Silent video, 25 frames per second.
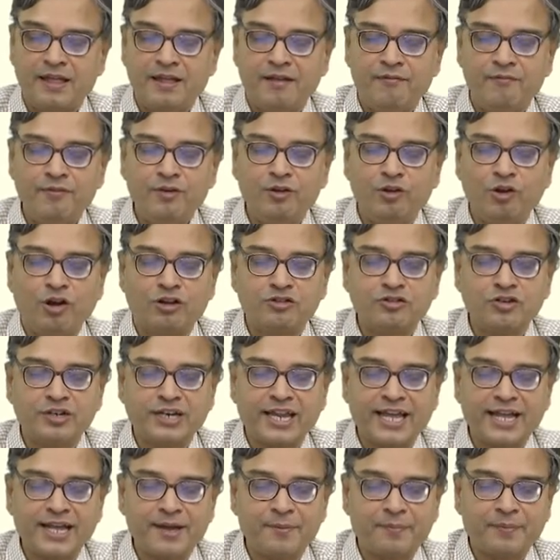We will also
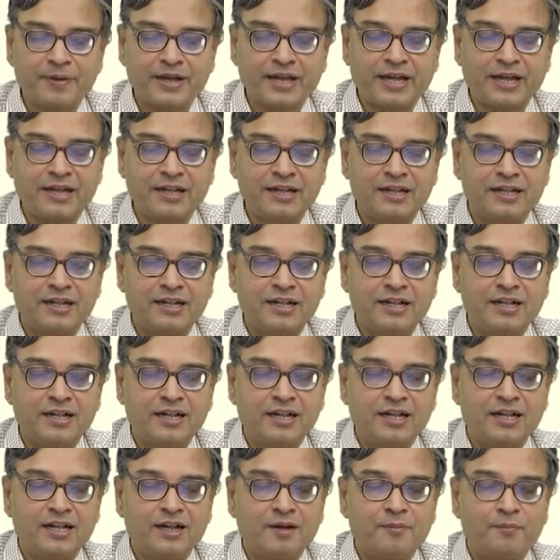take up a
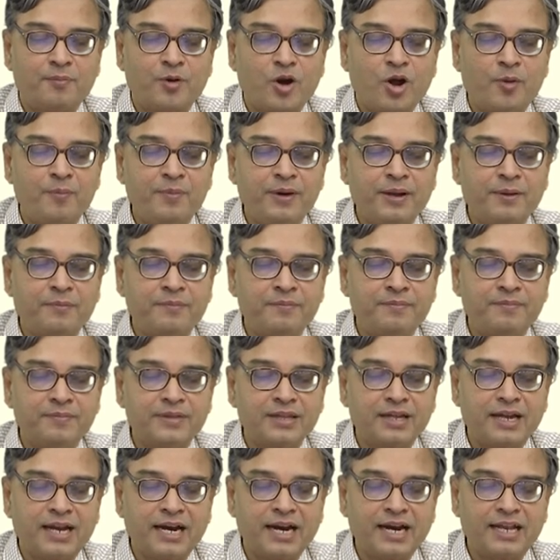problem
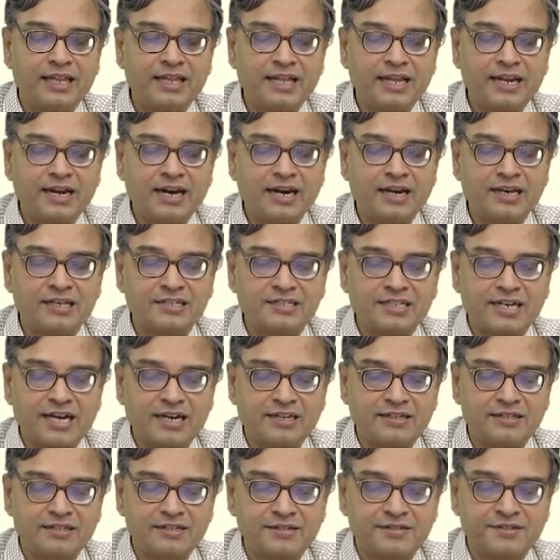and then
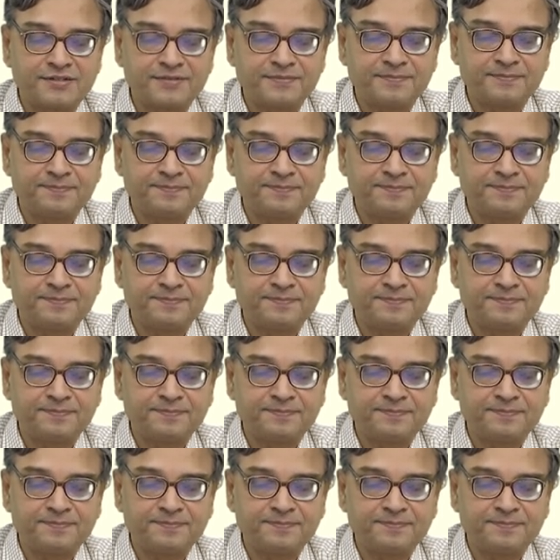understand this.